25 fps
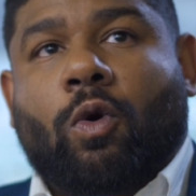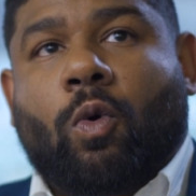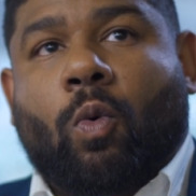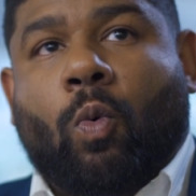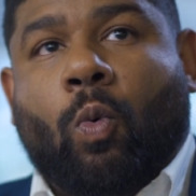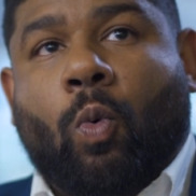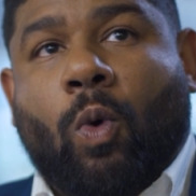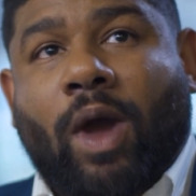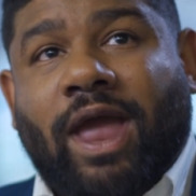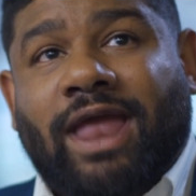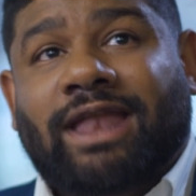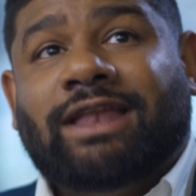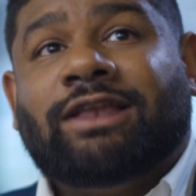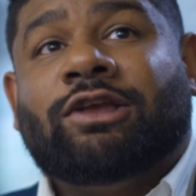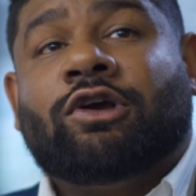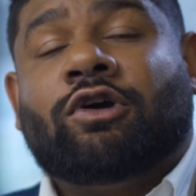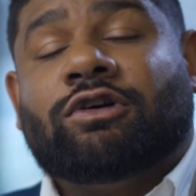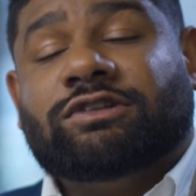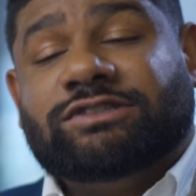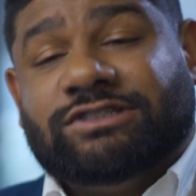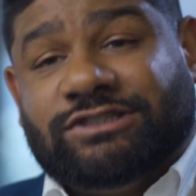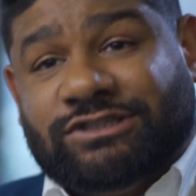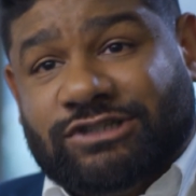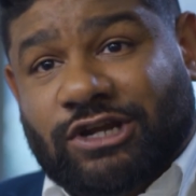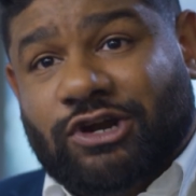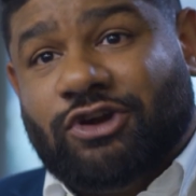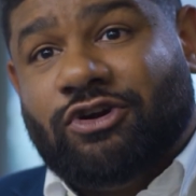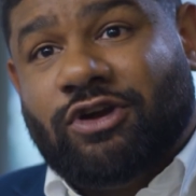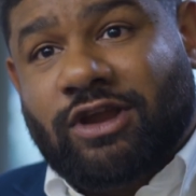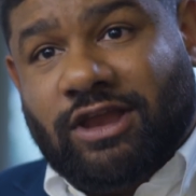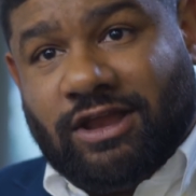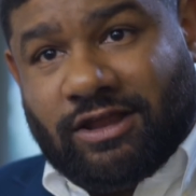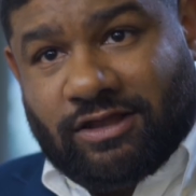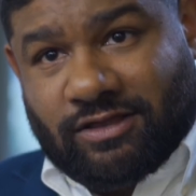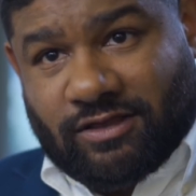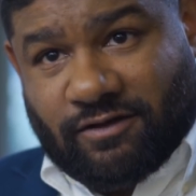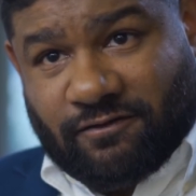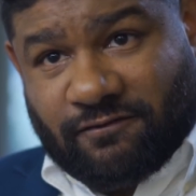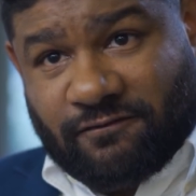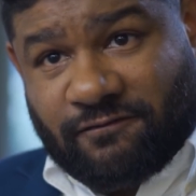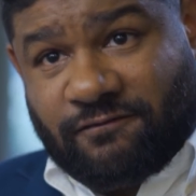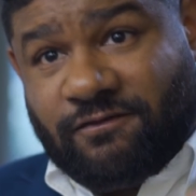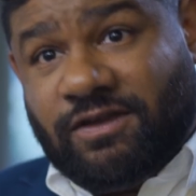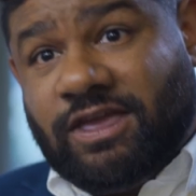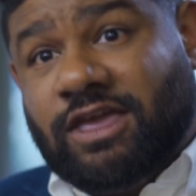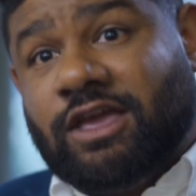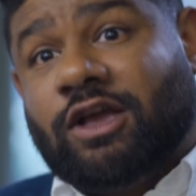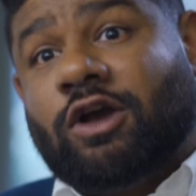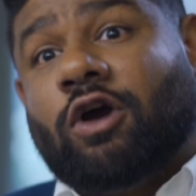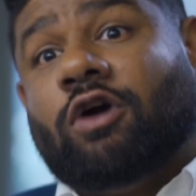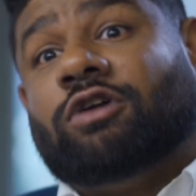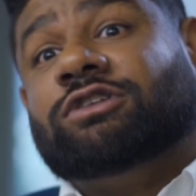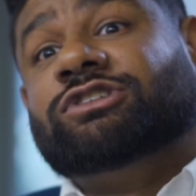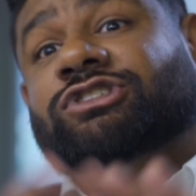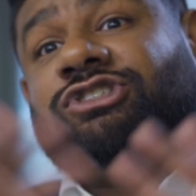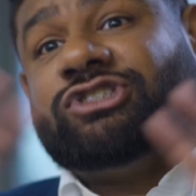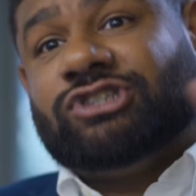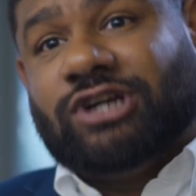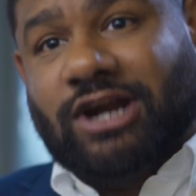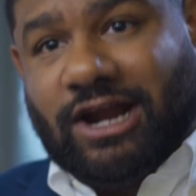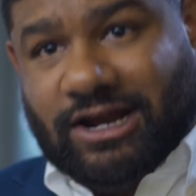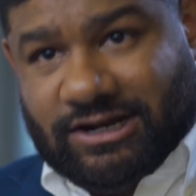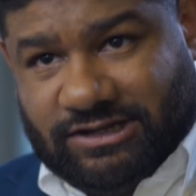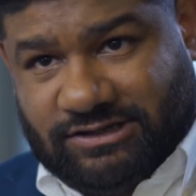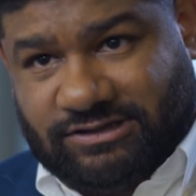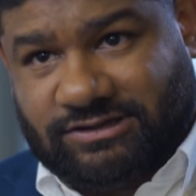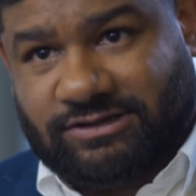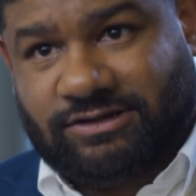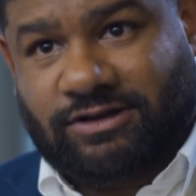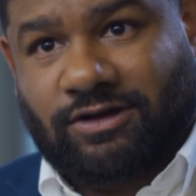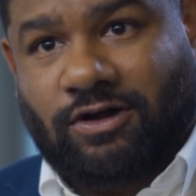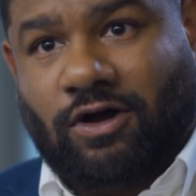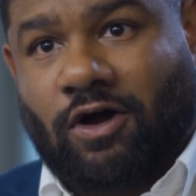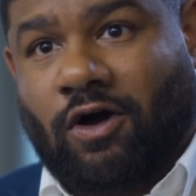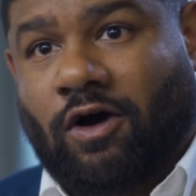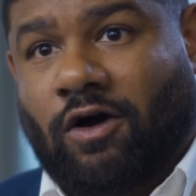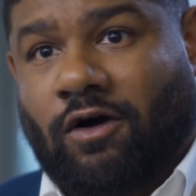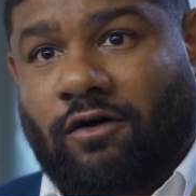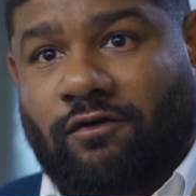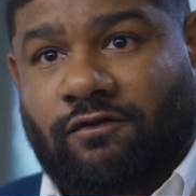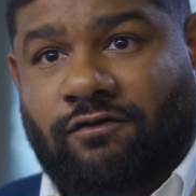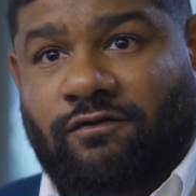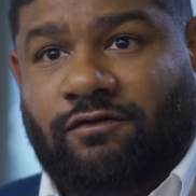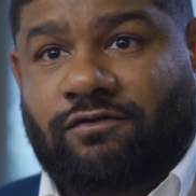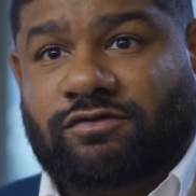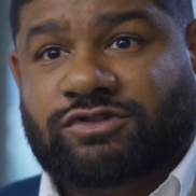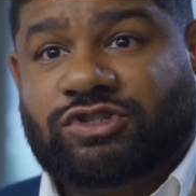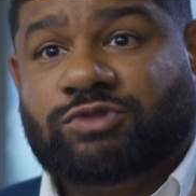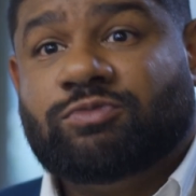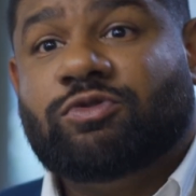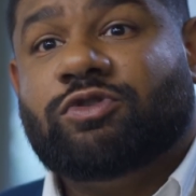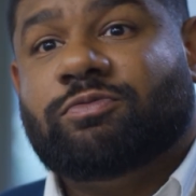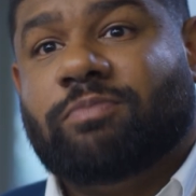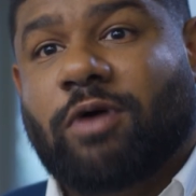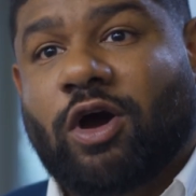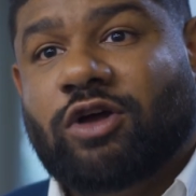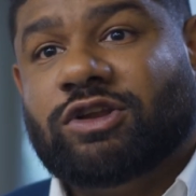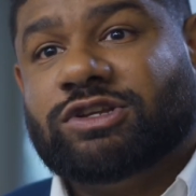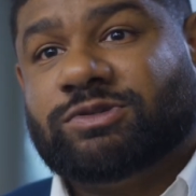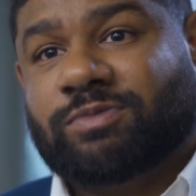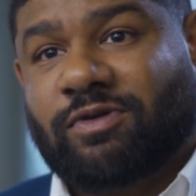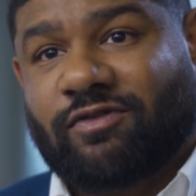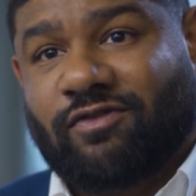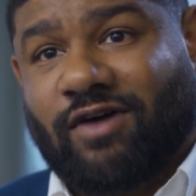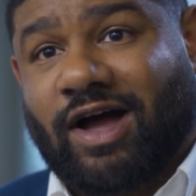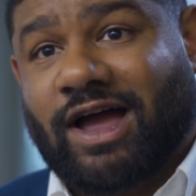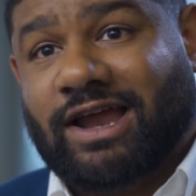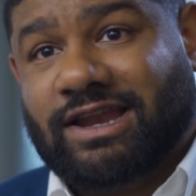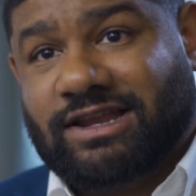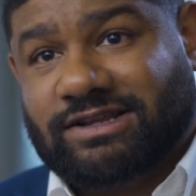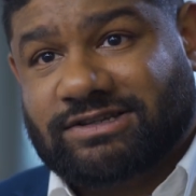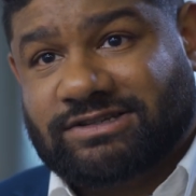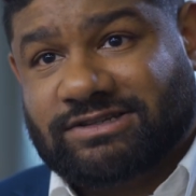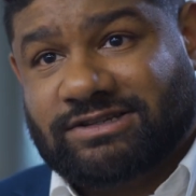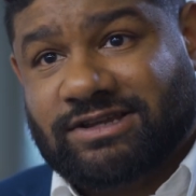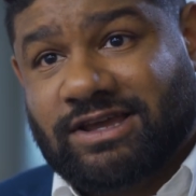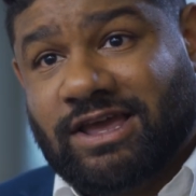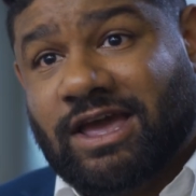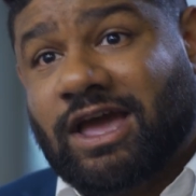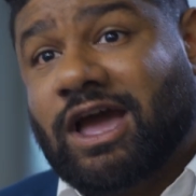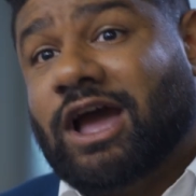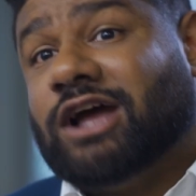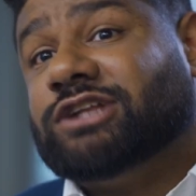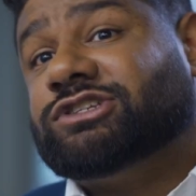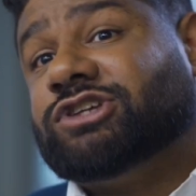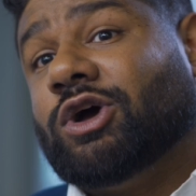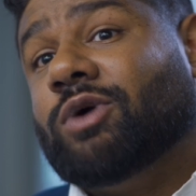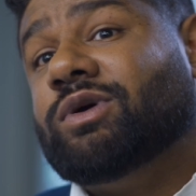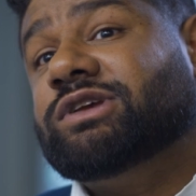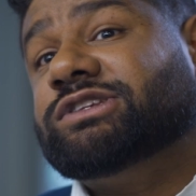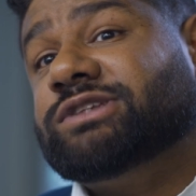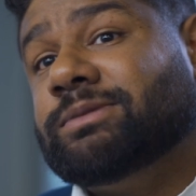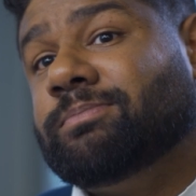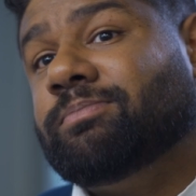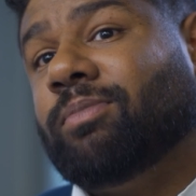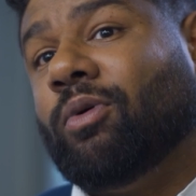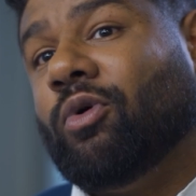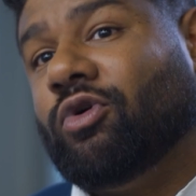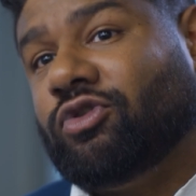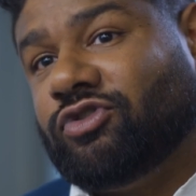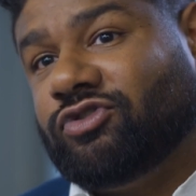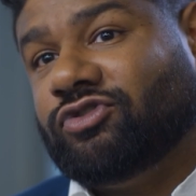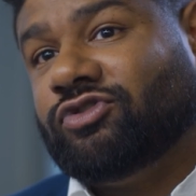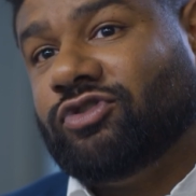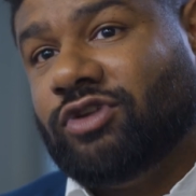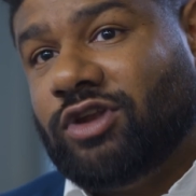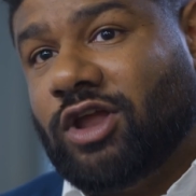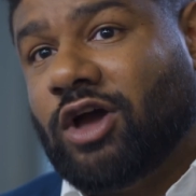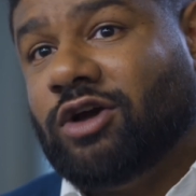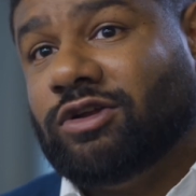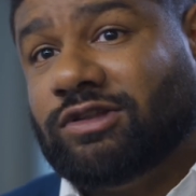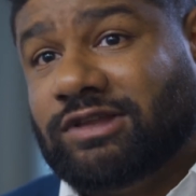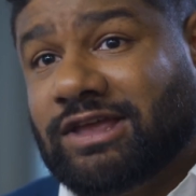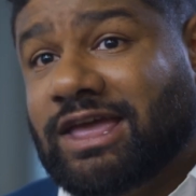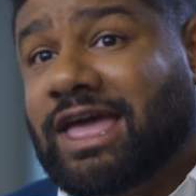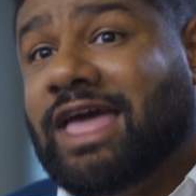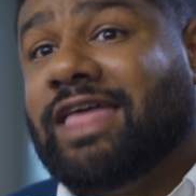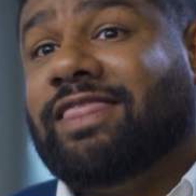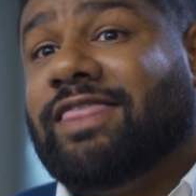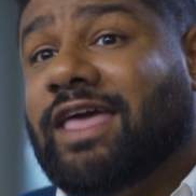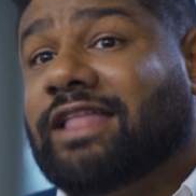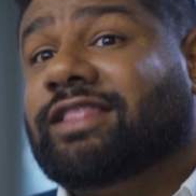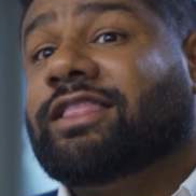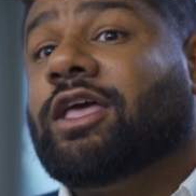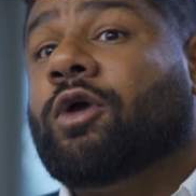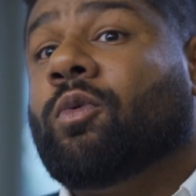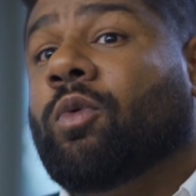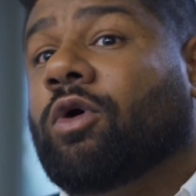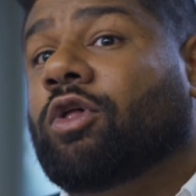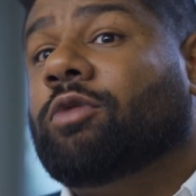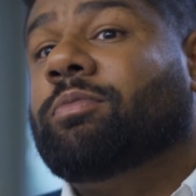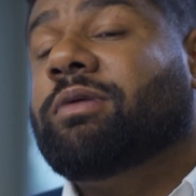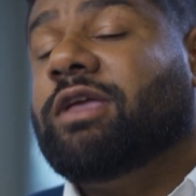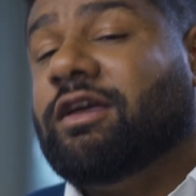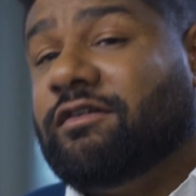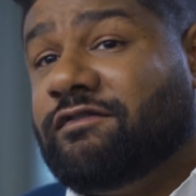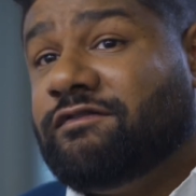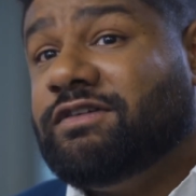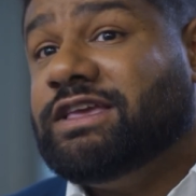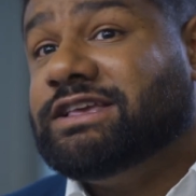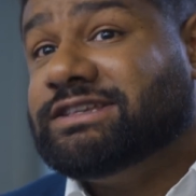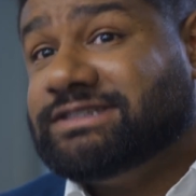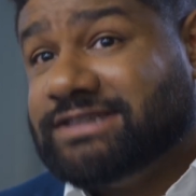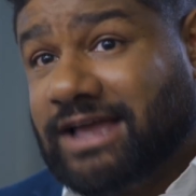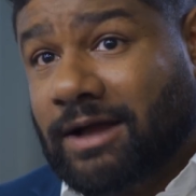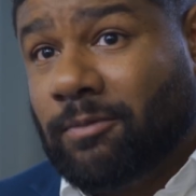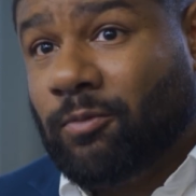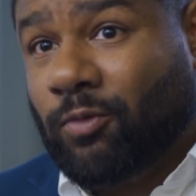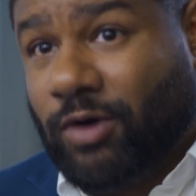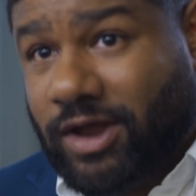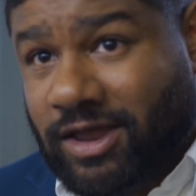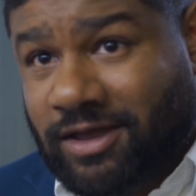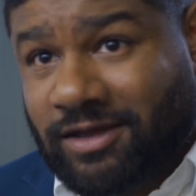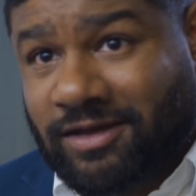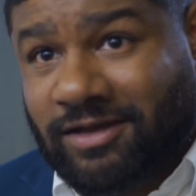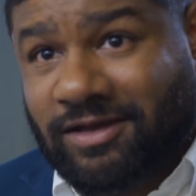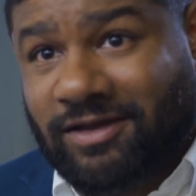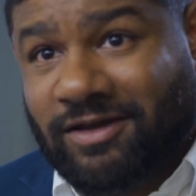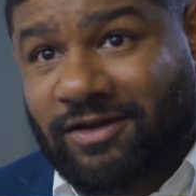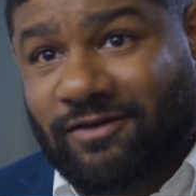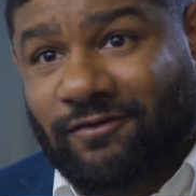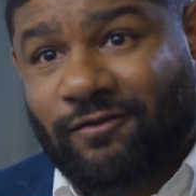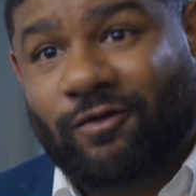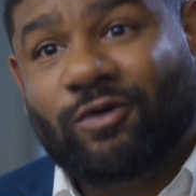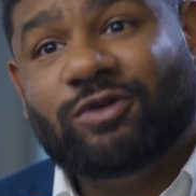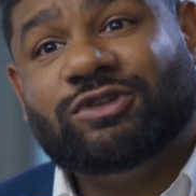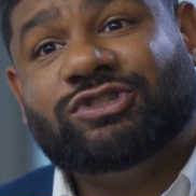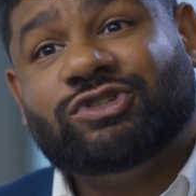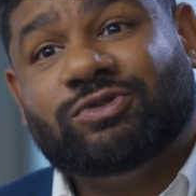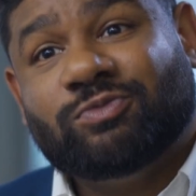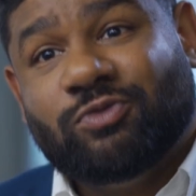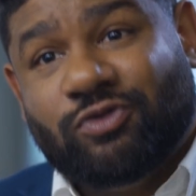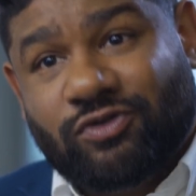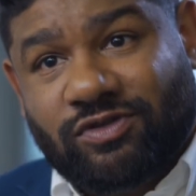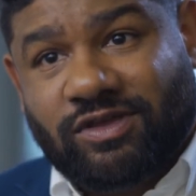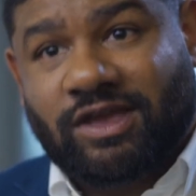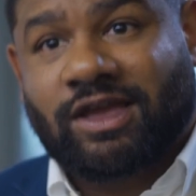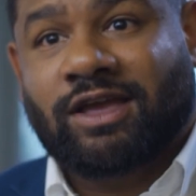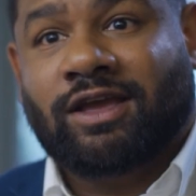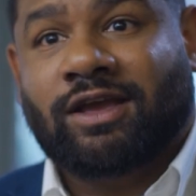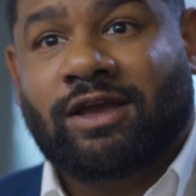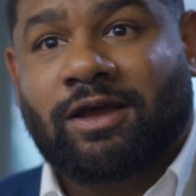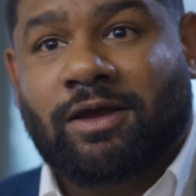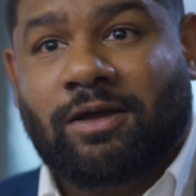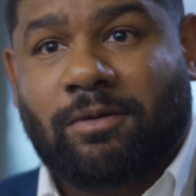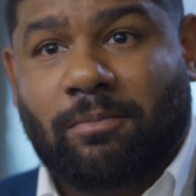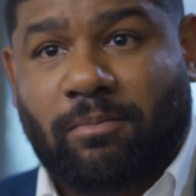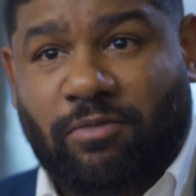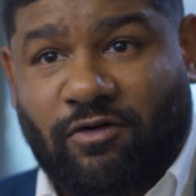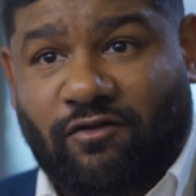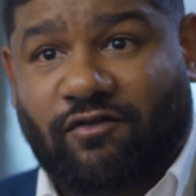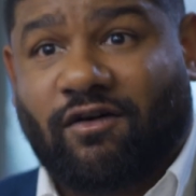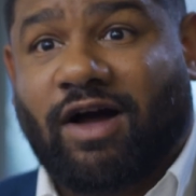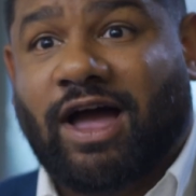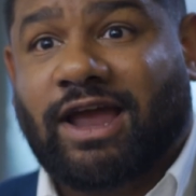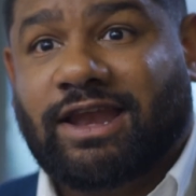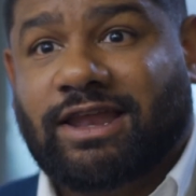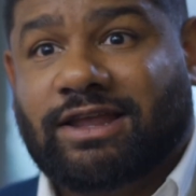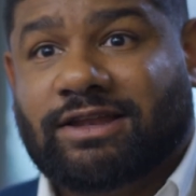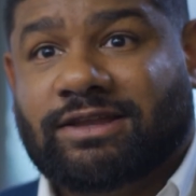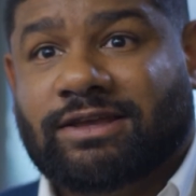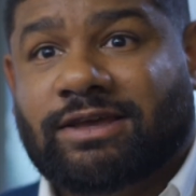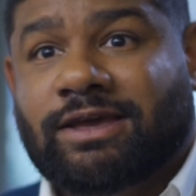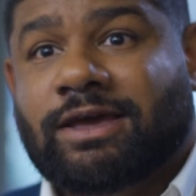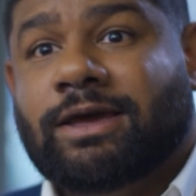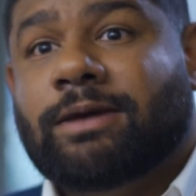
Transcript: when considering the fee construct of smooth bonus providers, it's always important to note that there will be a fee somewhere for smoothing provided,